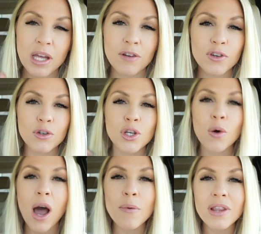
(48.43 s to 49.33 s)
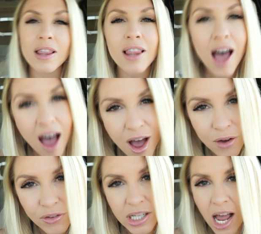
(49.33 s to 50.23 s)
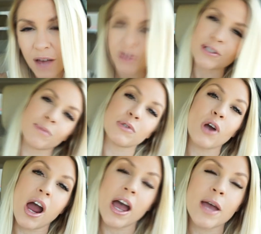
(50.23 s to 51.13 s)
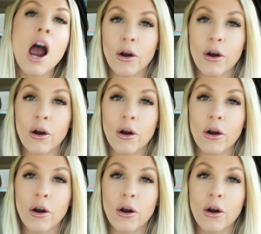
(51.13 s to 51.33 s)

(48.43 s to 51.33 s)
And if you're new, I would love to have you subscribe.